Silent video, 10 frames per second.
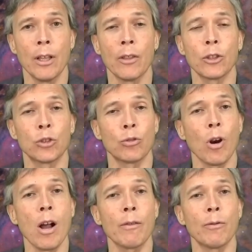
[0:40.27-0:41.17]
The
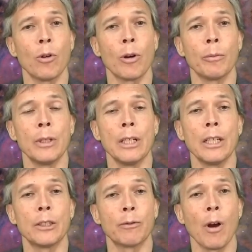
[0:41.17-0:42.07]
strong form
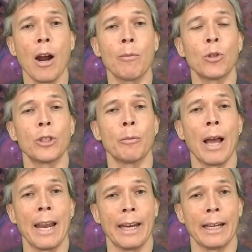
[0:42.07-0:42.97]
is far more
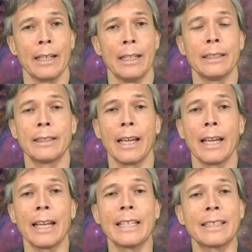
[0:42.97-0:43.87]
dramatic,
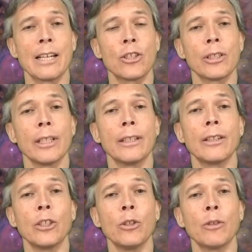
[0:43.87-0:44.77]
saying essentially that
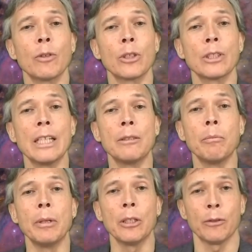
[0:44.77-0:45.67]
the universe is
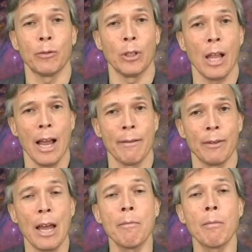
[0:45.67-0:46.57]
built for life
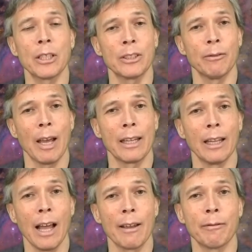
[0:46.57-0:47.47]
and must have had
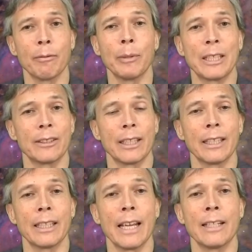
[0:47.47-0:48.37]
life because it
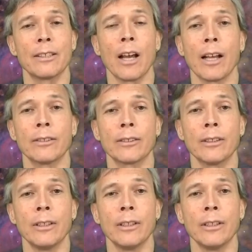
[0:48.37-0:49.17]
contains us.